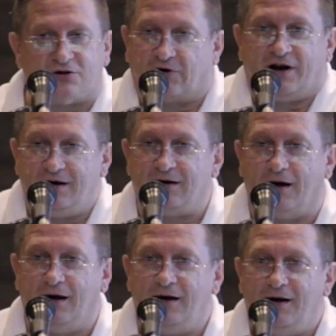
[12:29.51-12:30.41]

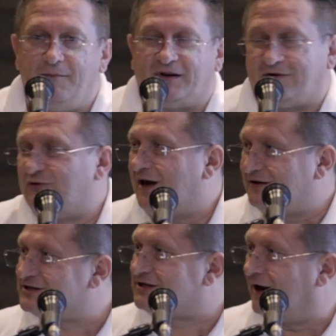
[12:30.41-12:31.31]
Yeah, but on the
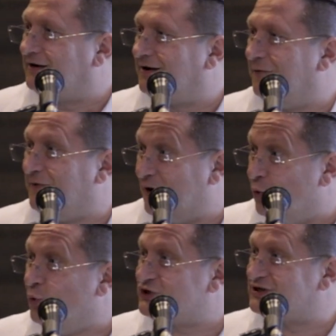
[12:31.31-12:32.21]
other side, we
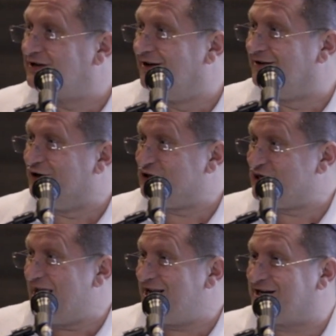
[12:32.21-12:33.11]
lose the
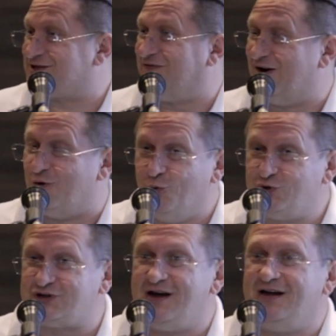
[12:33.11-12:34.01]
genetics, we
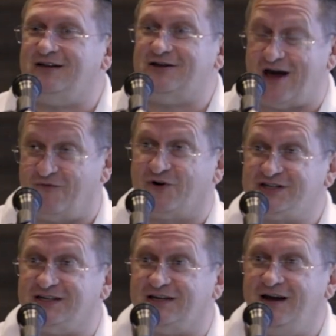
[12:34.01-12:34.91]
lose the
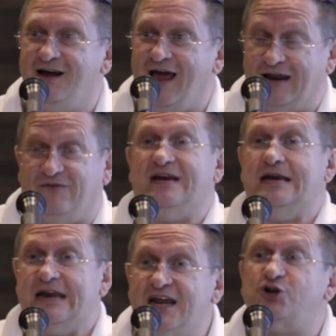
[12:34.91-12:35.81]
diversity, and we
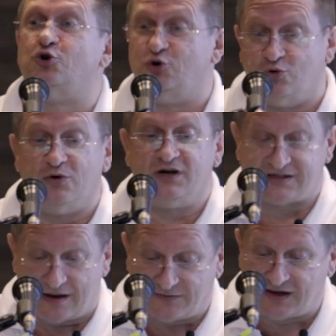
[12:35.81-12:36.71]
need to do
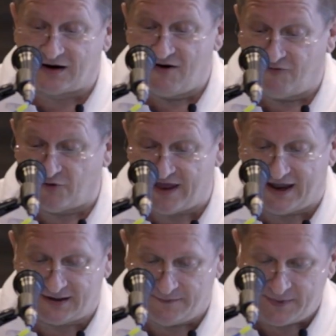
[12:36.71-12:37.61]
something for that.